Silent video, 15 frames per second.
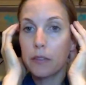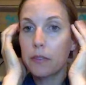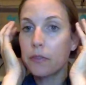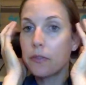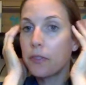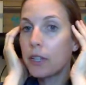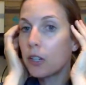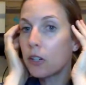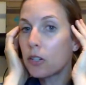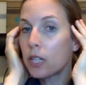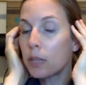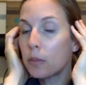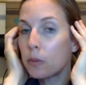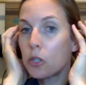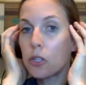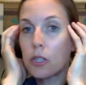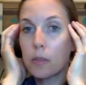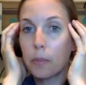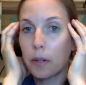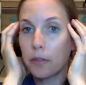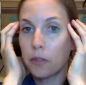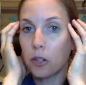fingertips just
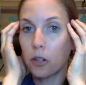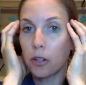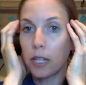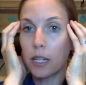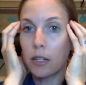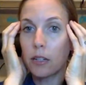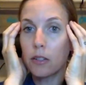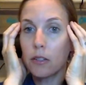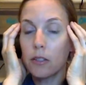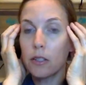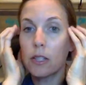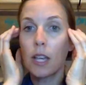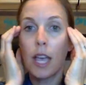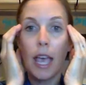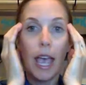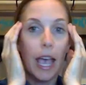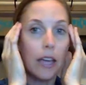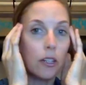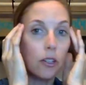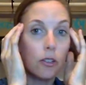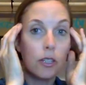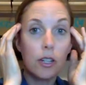above your ears,
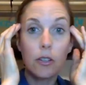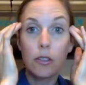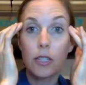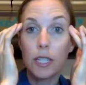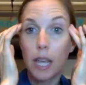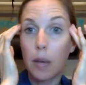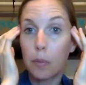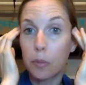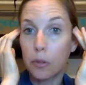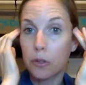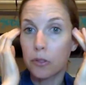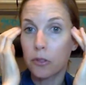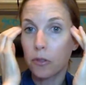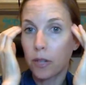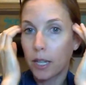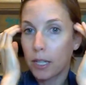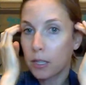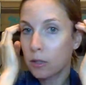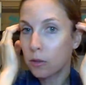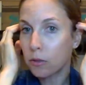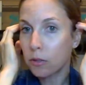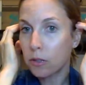and you're near the temples, okay?
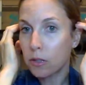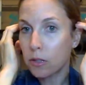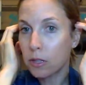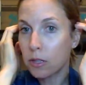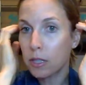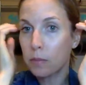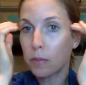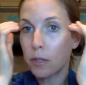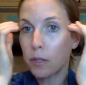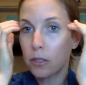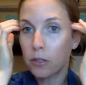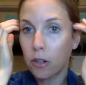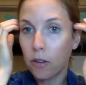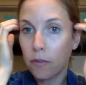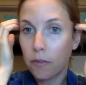So these muscles are